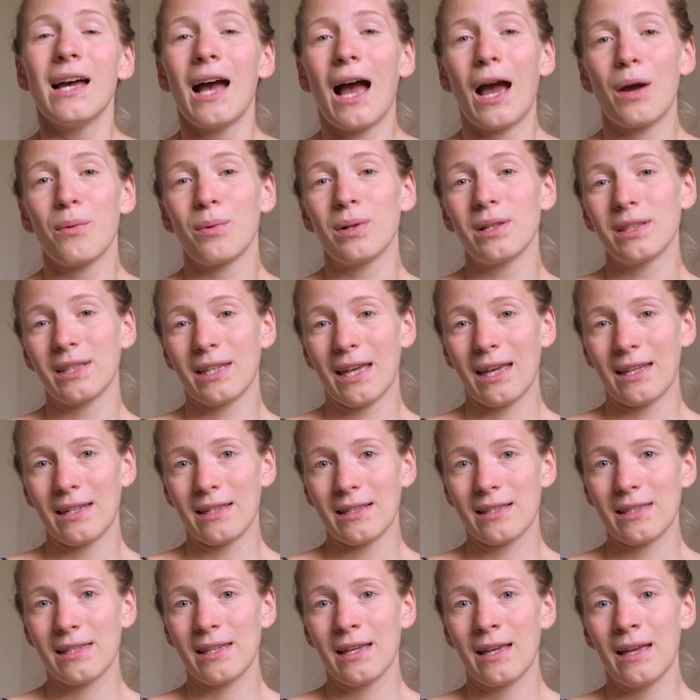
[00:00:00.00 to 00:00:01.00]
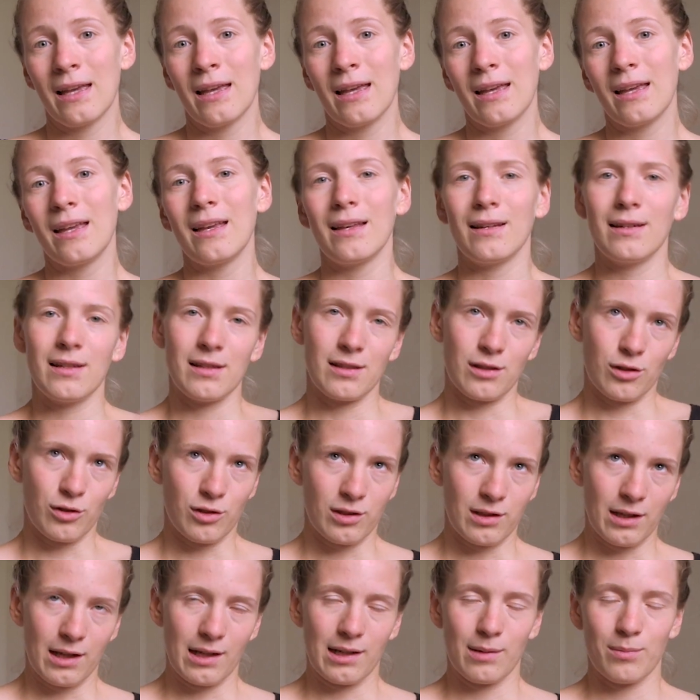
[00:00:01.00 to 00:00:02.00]
I will get it in a
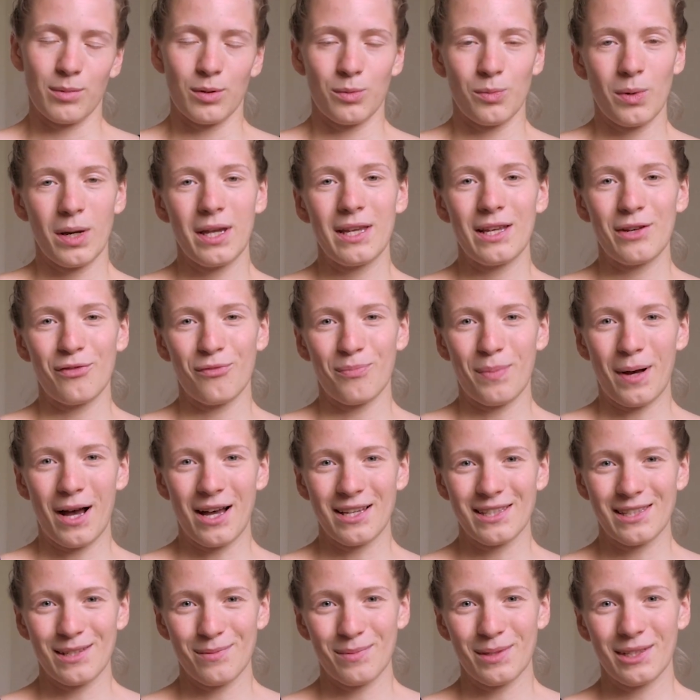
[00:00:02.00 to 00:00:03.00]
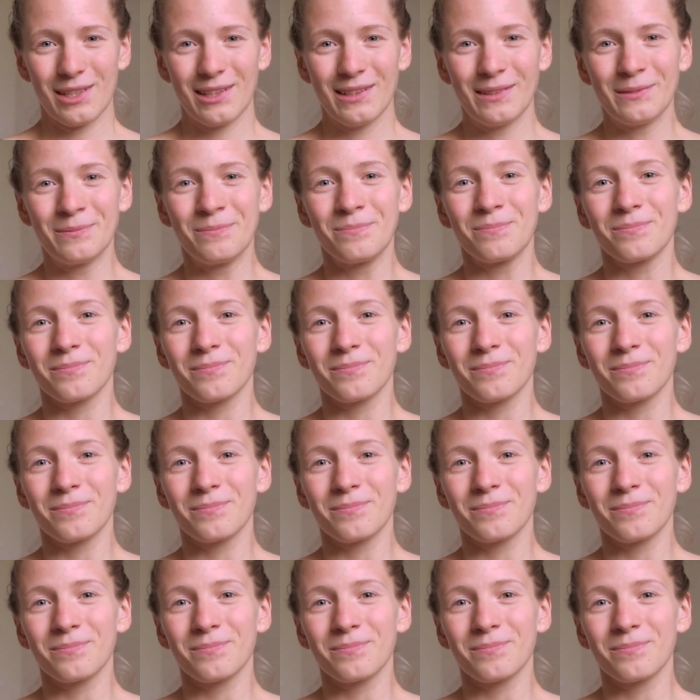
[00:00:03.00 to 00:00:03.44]
sustainable way if possible.